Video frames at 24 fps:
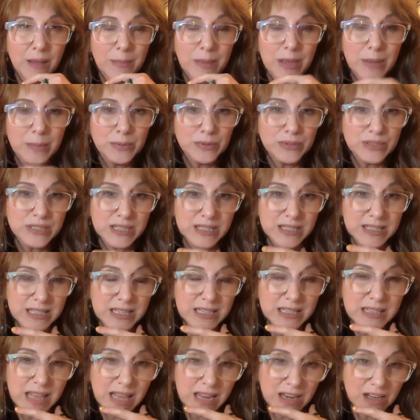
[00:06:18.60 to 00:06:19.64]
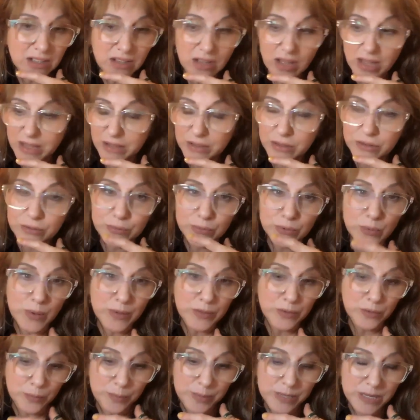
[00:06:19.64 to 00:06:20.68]
able to see that a lot through
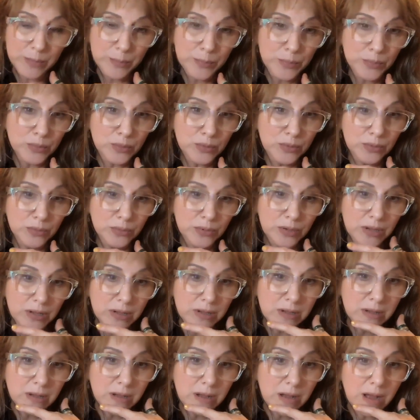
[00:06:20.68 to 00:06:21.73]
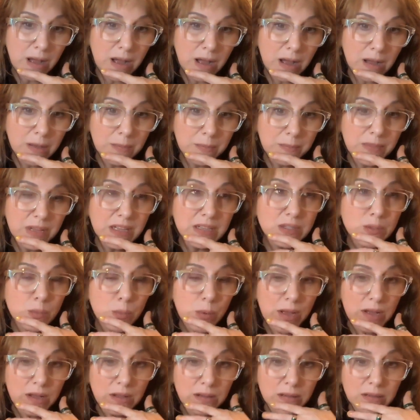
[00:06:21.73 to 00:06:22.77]
other people as
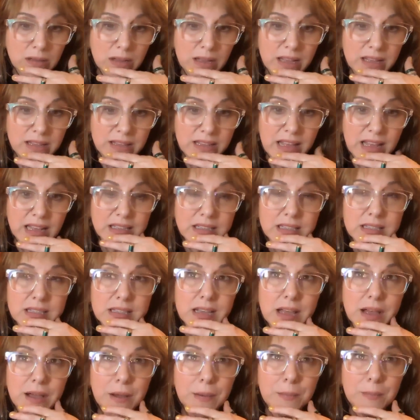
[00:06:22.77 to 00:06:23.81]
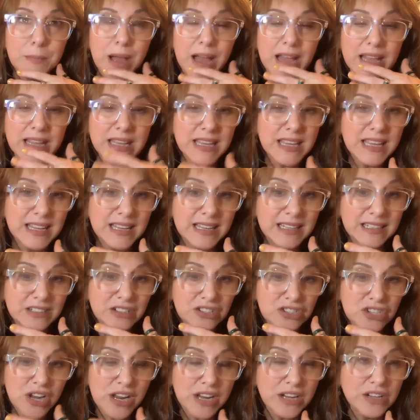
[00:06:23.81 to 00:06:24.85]
well. And that's, I can't
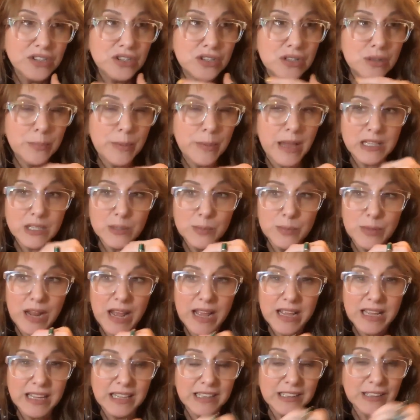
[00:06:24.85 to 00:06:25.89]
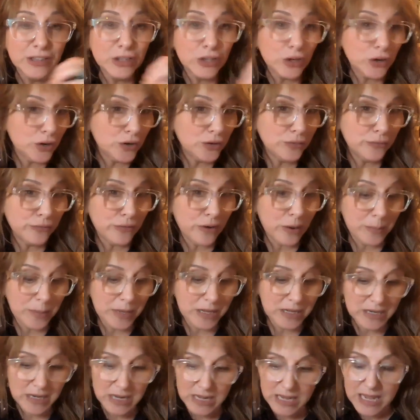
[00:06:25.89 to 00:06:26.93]
change the past, but I can learn from
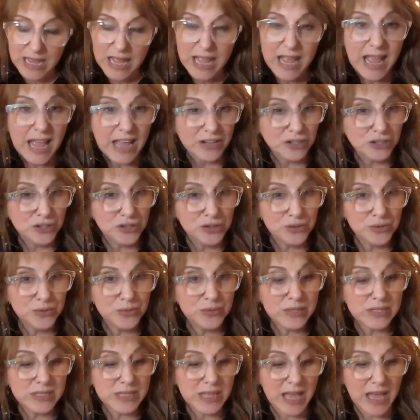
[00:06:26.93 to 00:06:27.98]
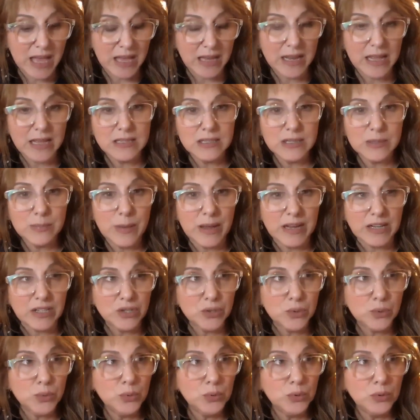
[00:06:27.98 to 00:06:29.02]
it and use that as my
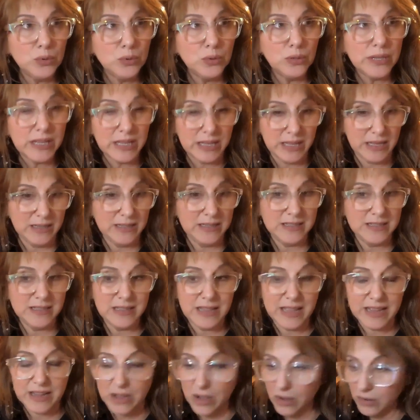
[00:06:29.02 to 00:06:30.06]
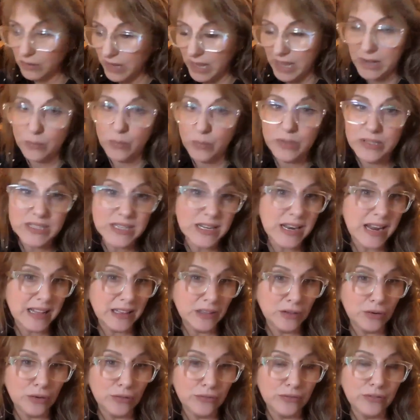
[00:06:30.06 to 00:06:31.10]
toolkit. Like, okay, what did I
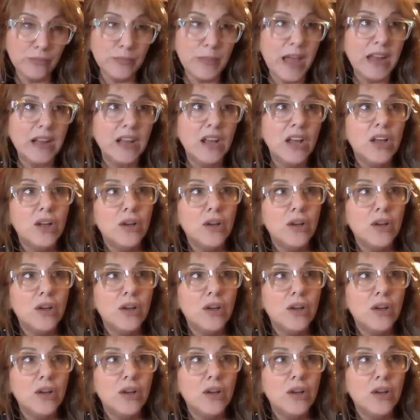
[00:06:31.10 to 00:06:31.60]
learn from that?